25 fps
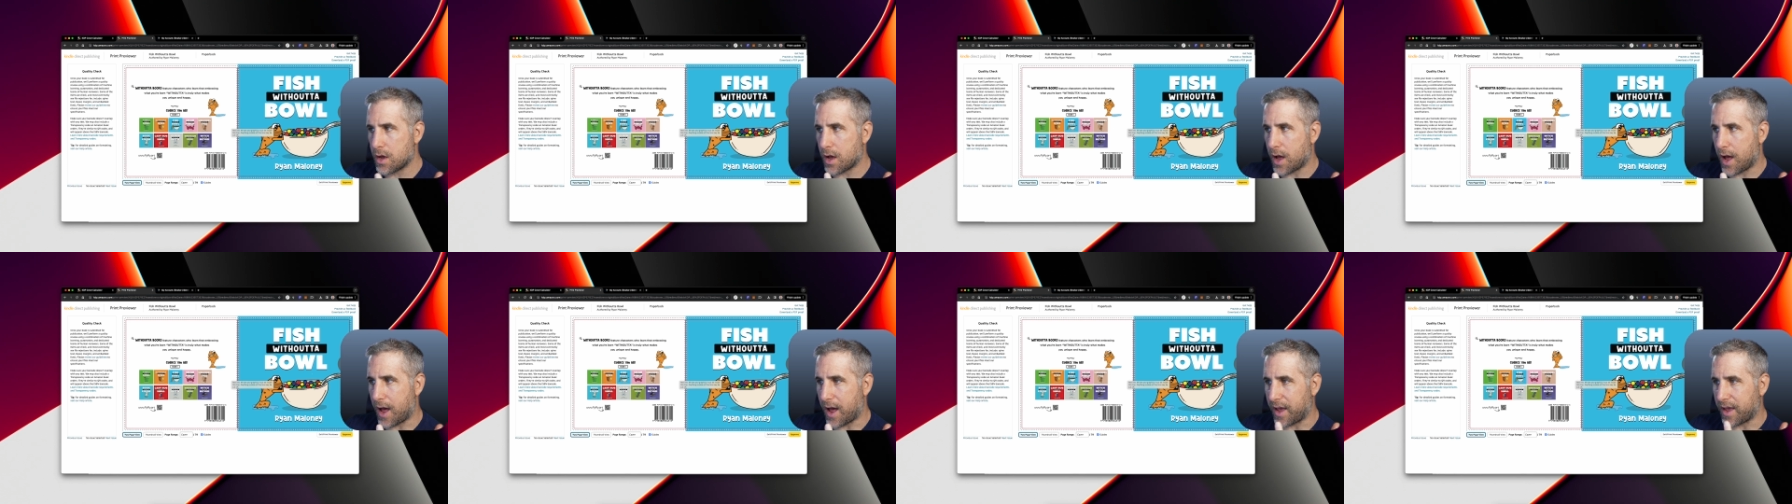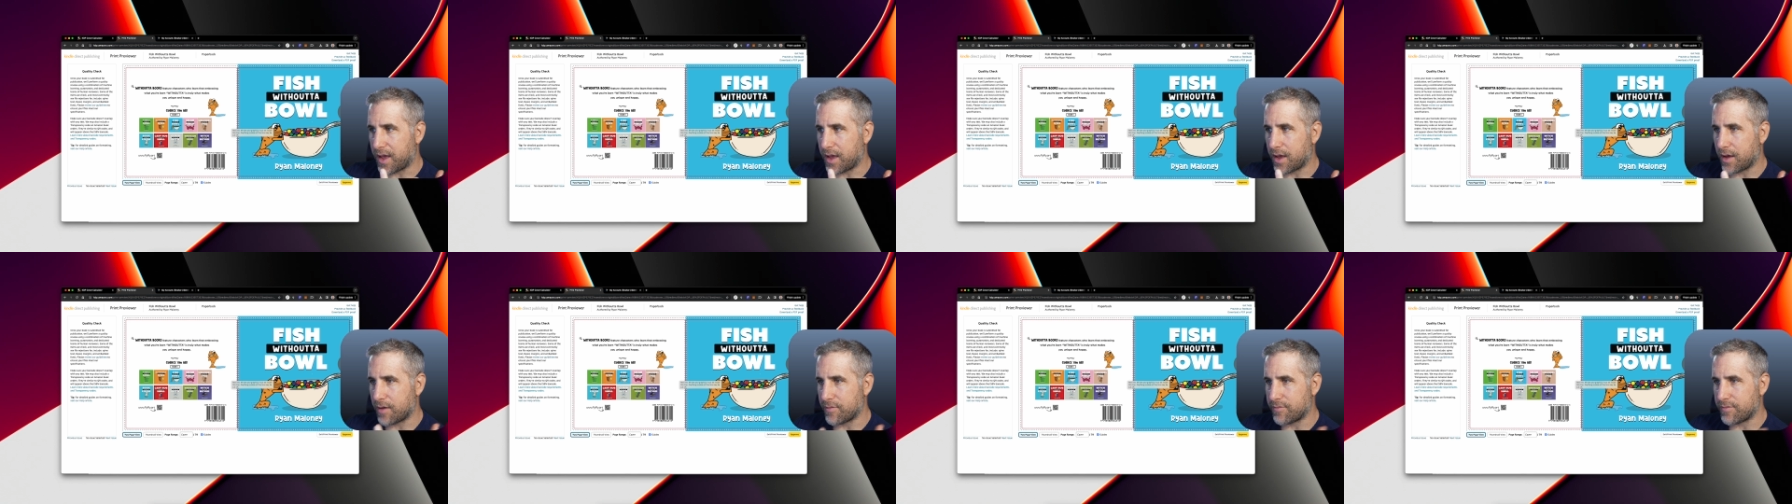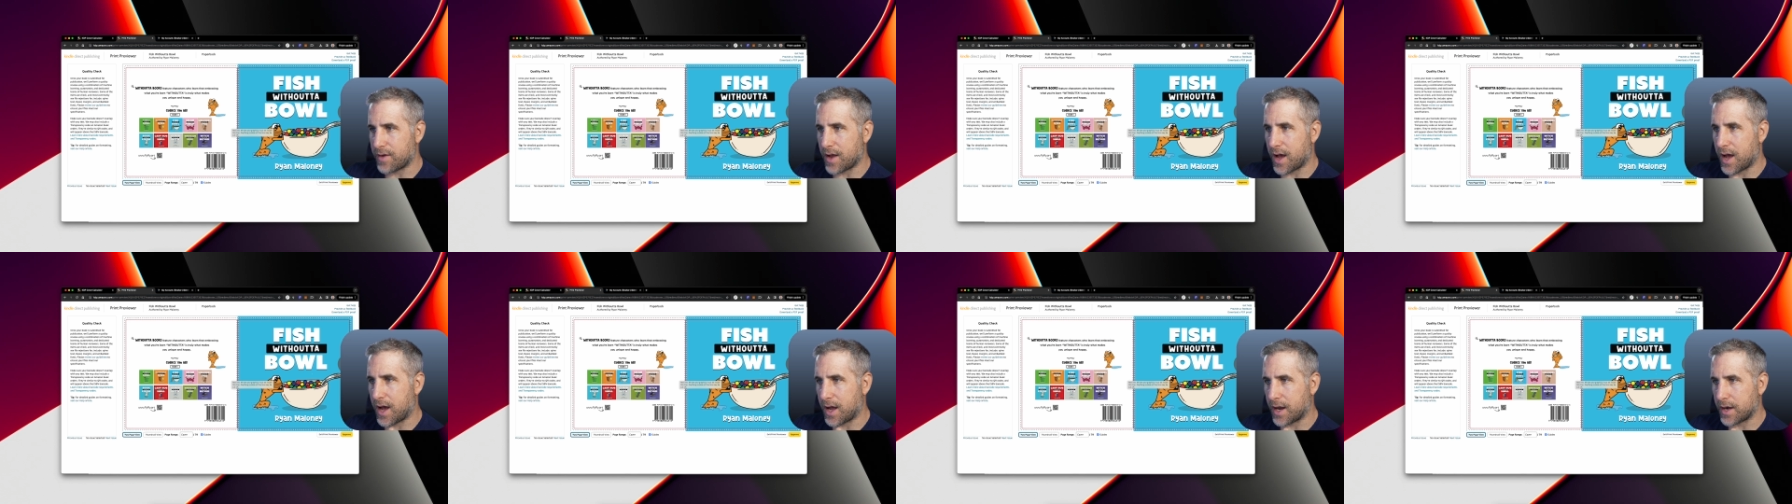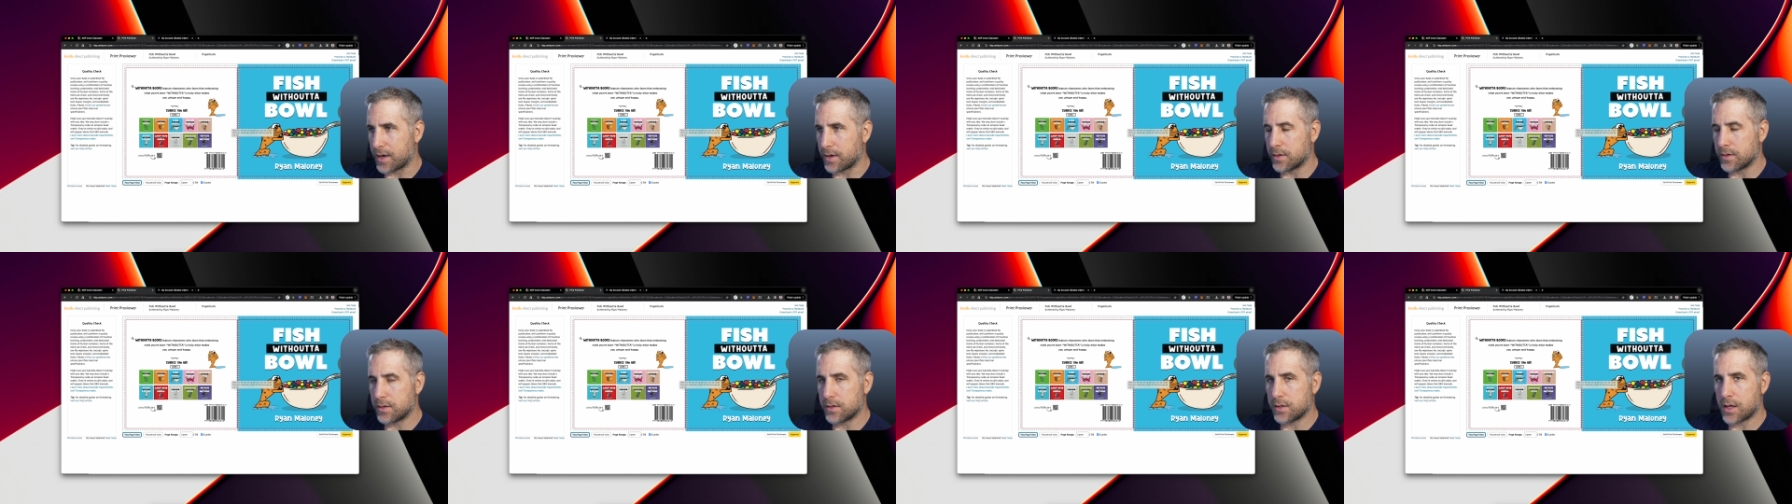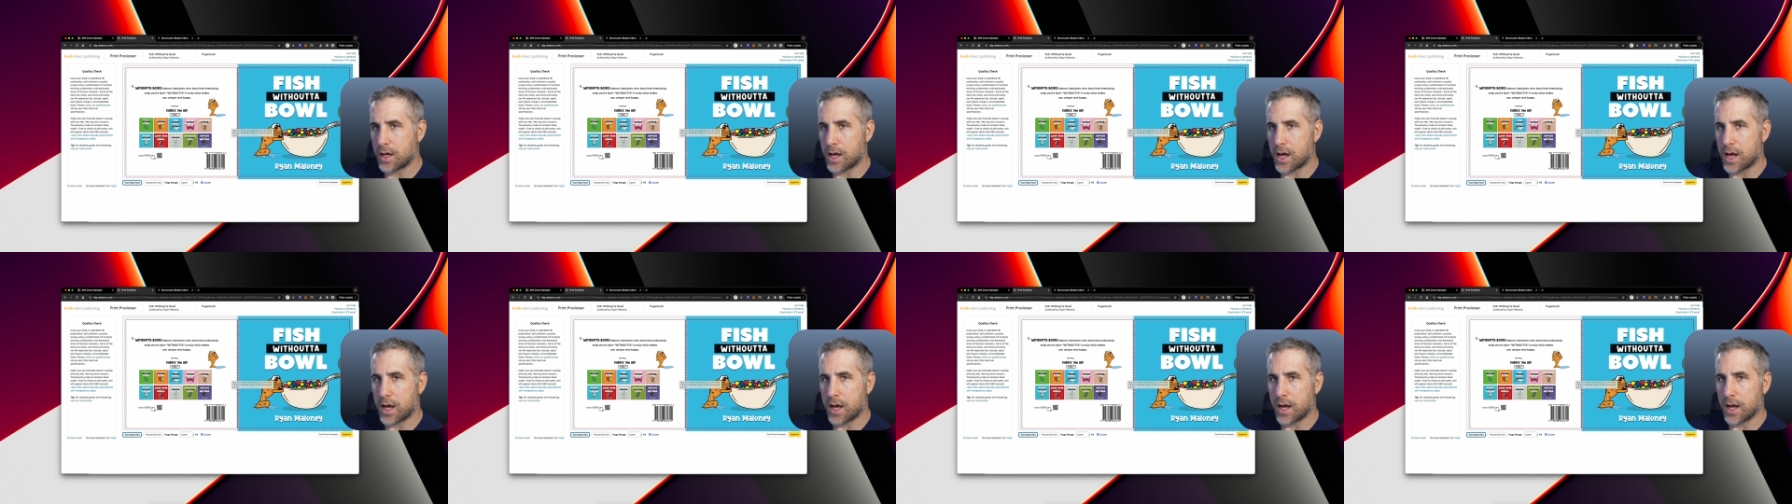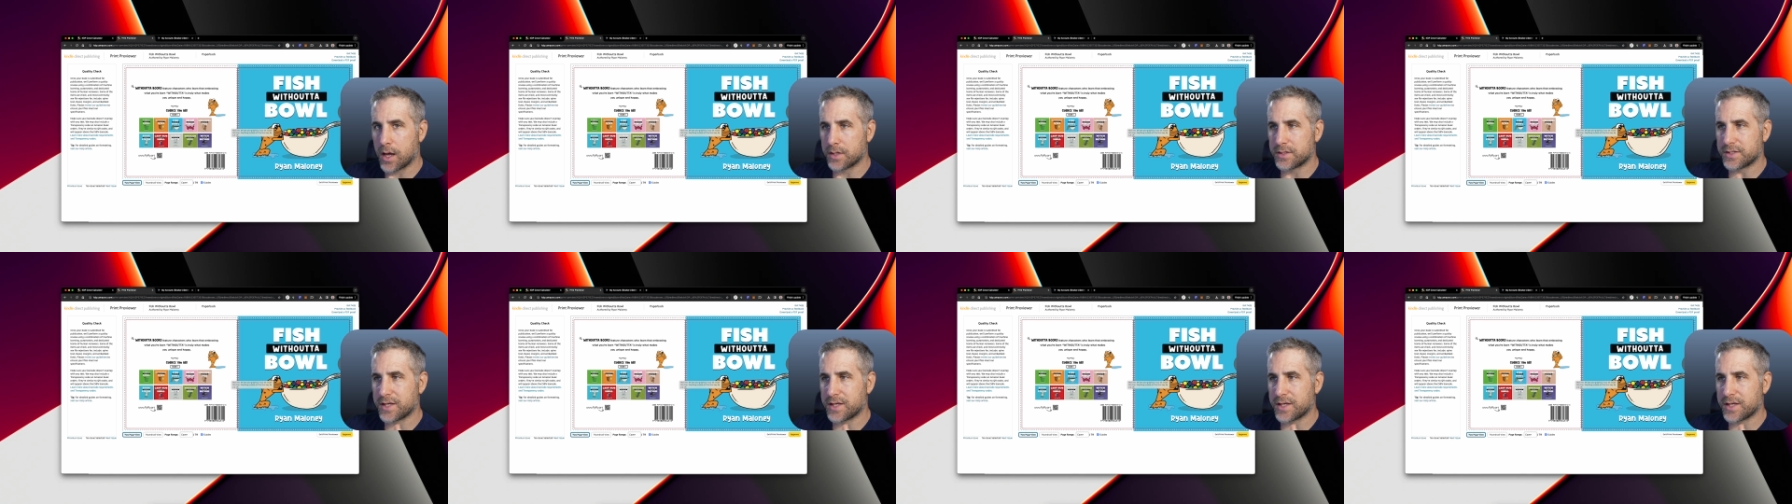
I have not uh,